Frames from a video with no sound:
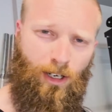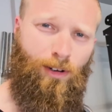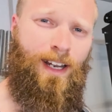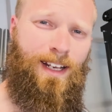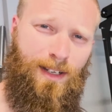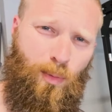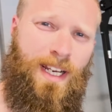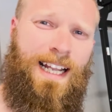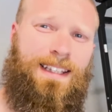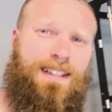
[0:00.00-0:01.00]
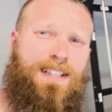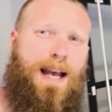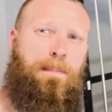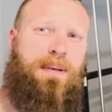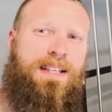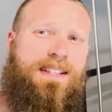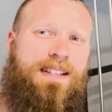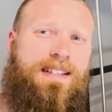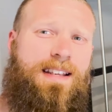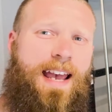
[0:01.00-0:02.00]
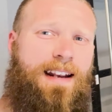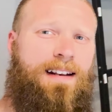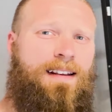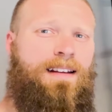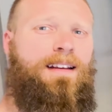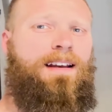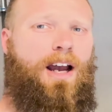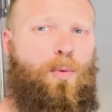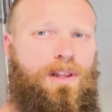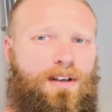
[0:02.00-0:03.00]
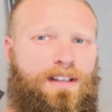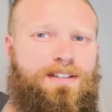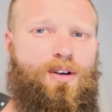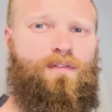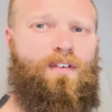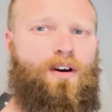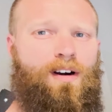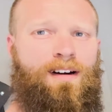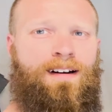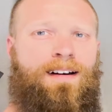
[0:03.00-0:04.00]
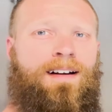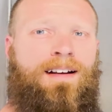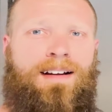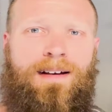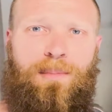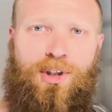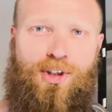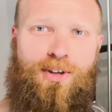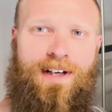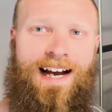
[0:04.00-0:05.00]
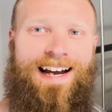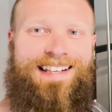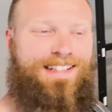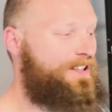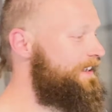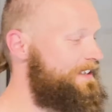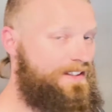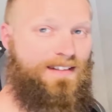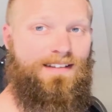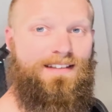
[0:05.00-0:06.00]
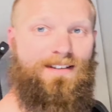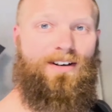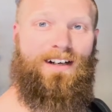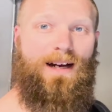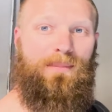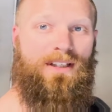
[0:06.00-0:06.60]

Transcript: All right, we got the top pieces set. How we looking so far? I'm gonna show you guys, look at this, starting to come